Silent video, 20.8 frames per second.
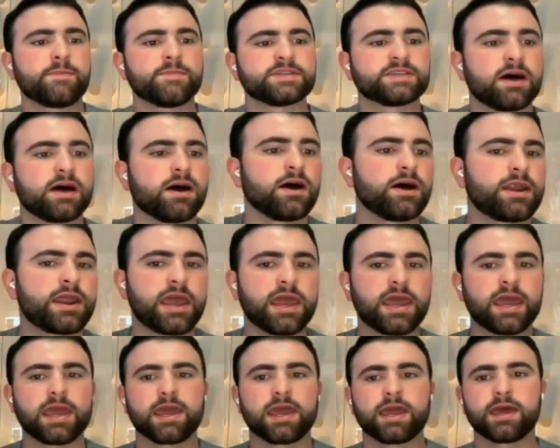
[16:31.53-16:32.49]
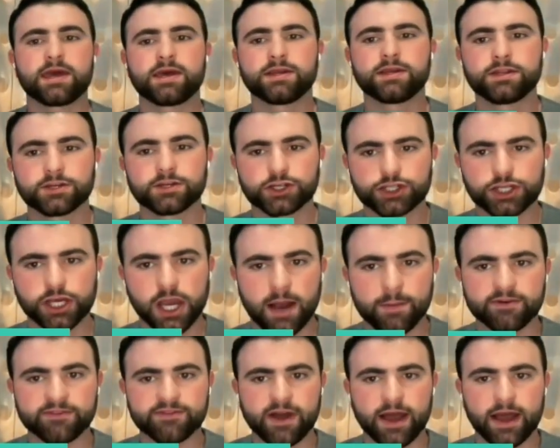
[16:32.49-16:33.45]
Amazon and
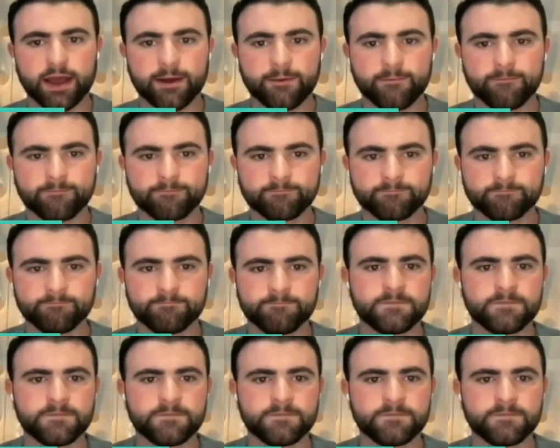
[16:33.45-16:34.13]
Shopify.